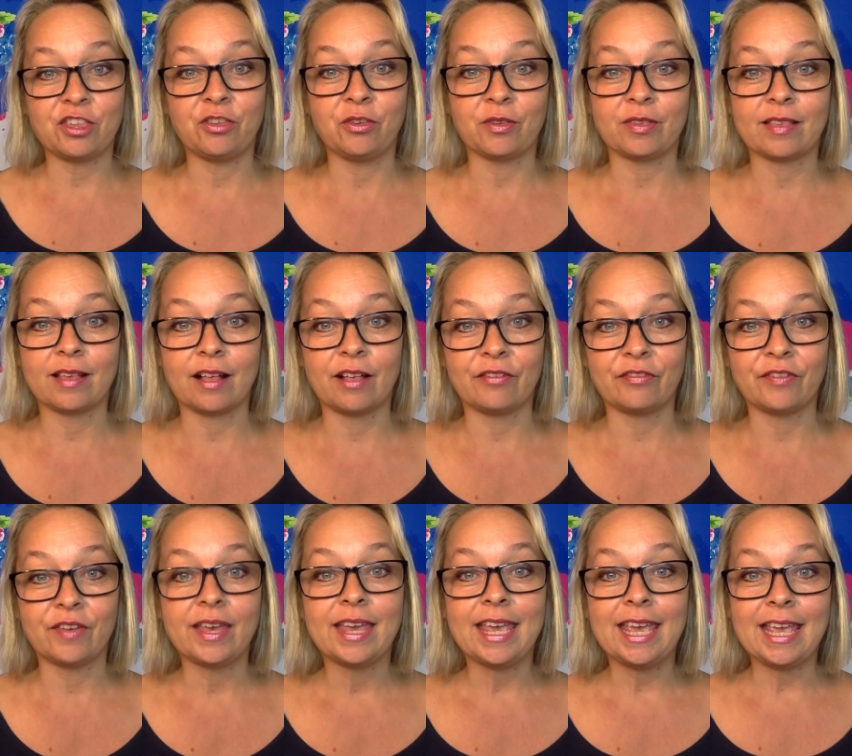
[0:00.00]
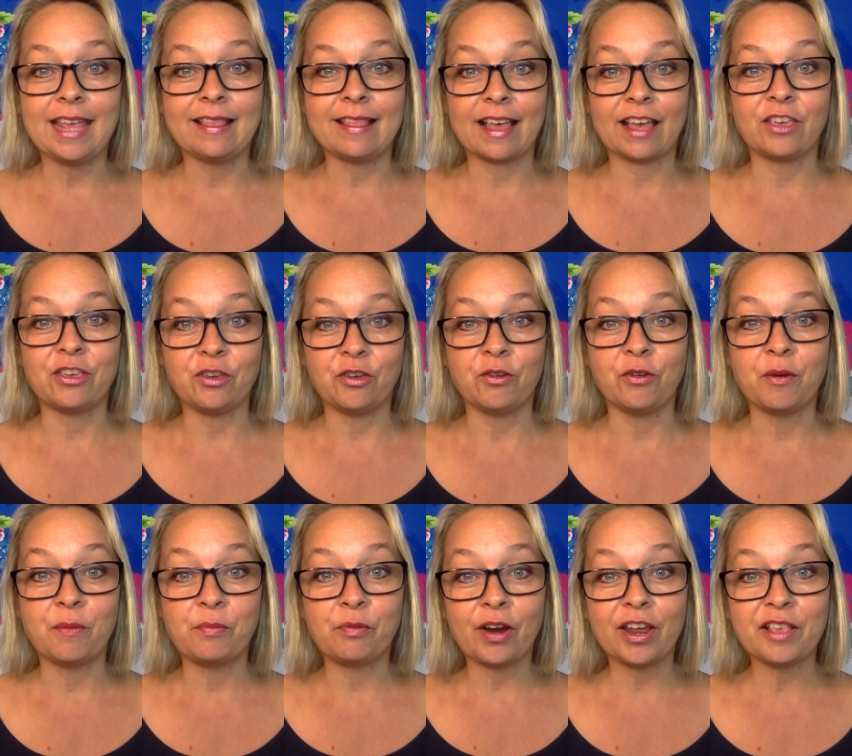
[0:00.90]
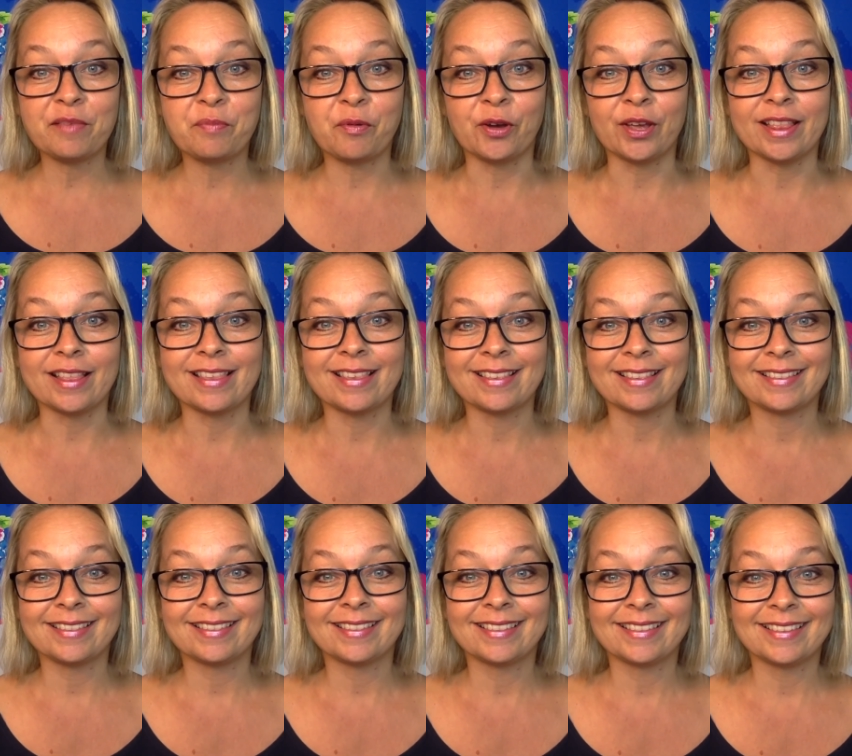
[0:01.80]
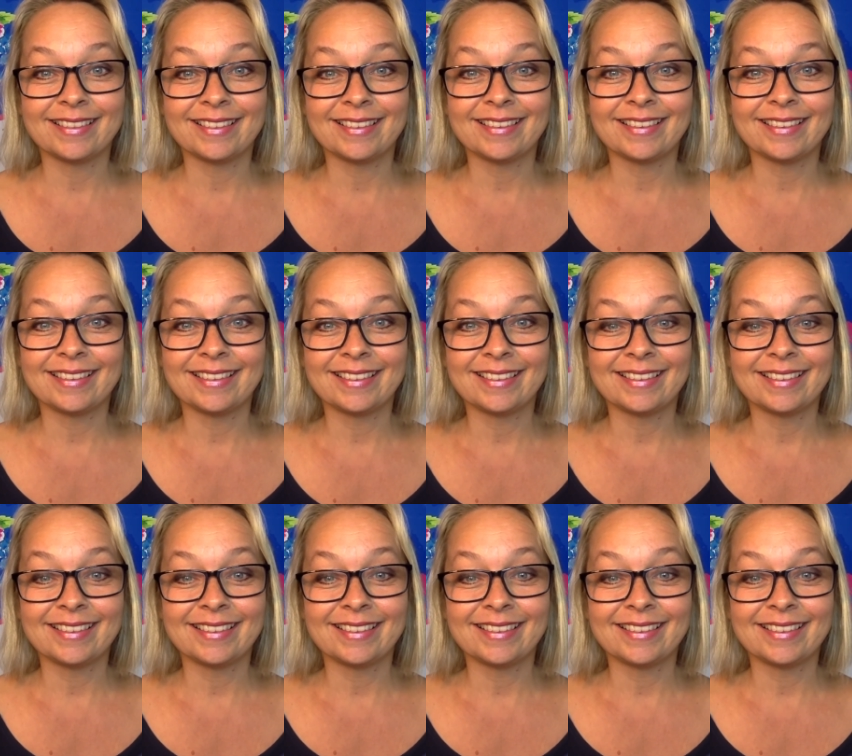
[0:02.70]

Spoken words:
yourself in that new price point.